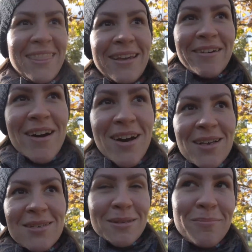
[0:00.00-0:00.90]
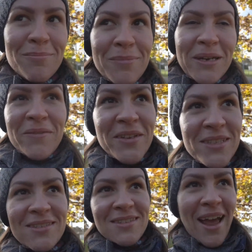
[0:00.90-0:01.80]
There are some
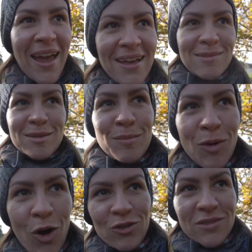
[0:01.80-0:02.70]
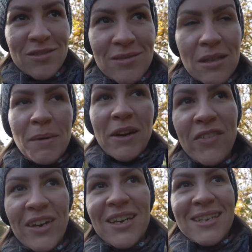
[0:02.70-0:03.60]
benefits and some cons. The
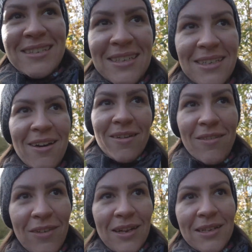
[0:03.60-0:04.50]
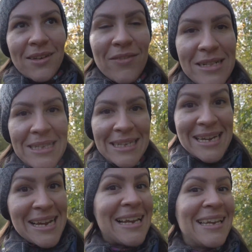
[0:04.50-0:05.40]
benefit is that I'm feeling
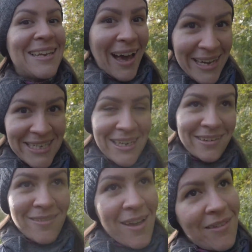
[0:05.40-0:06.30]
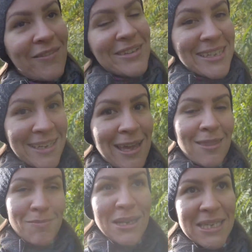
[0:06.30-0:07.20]
definitely lighter, physically
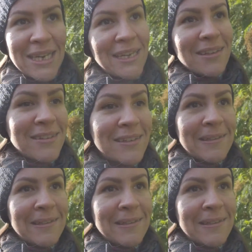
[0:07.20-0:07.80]
and mentally.